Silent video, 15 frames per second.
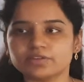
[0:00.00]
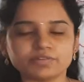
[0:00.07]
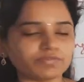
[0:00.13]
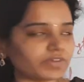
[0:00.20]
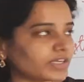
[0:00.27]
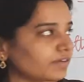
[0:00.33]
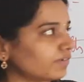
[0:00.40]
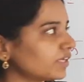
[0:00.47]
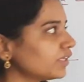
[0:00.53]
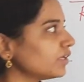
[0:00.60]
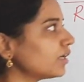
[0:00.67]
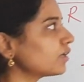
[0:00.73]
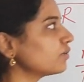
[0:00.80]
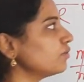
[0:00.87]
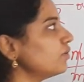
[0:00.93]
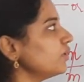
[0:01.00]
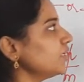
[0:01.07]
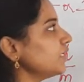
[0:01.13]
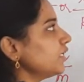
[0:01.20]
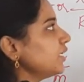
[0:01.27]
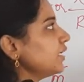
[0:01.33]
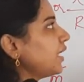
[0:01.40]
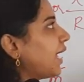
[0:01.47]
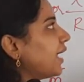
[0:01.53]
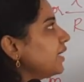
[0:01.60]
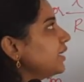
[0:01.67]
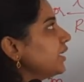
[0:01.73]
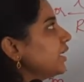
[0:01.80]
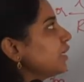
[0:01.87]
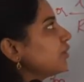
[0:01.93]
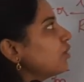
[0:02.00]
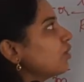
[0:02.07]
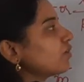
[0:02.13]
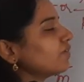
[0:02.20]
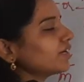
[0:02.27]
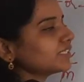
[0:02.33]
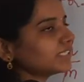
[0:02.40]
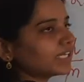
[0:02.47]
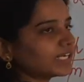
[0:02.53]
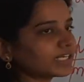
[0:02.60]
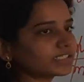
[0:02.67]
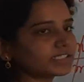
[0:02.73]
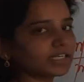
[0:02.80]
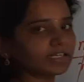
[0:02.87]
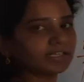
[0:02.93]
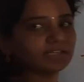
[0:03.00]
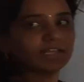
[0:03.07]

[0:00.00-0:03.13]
Whenever you are going in anti-clockwise direction,